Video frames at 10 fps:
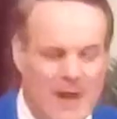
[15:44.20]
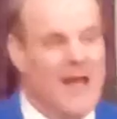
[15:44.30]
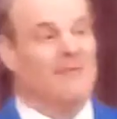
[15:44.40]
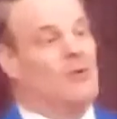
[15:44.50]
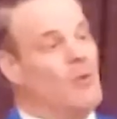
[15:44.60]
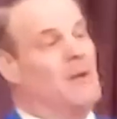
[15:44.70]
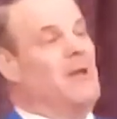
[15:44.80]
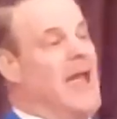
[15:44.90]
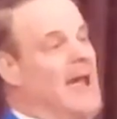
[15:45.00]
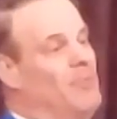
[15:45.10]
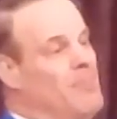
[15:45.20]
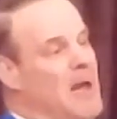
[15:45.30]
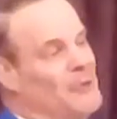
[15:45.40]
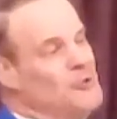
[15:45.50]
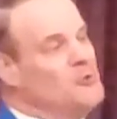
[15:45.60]
If you want to be happy
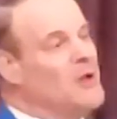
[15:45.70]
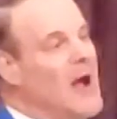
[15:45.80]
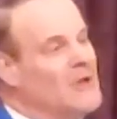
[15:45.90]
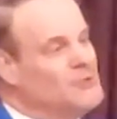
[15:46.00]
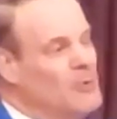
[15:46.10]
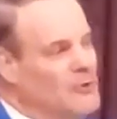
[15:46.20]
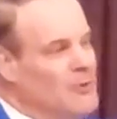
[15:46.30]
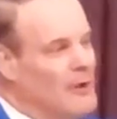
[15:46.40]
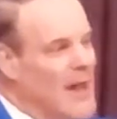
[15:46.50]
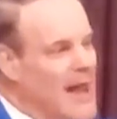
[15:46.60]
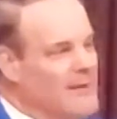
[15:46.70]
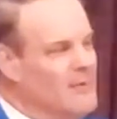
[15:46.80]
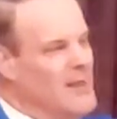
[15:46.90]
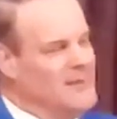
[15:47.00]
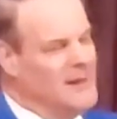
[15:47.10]
about doing God's will in your life,
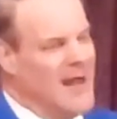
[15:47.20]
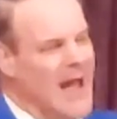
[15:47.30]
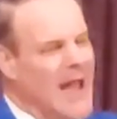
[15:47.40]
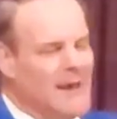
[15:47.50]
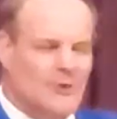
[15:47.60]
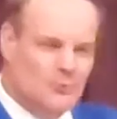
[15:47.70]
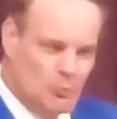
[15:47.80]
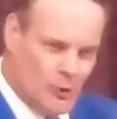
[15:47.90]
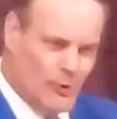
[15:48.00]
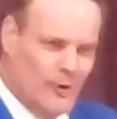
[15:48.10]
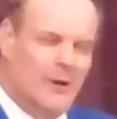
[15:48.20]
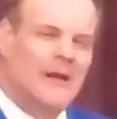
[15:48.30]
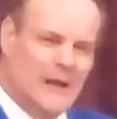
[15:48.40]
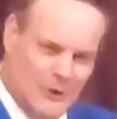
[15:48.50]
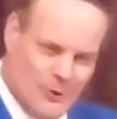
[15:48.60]
then hide His Word
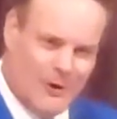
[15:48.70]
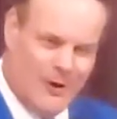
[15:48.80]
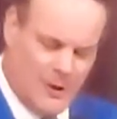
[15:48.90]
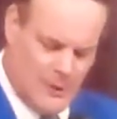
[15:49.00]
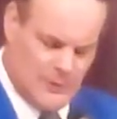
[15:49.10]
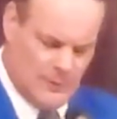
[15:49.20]
in your heart.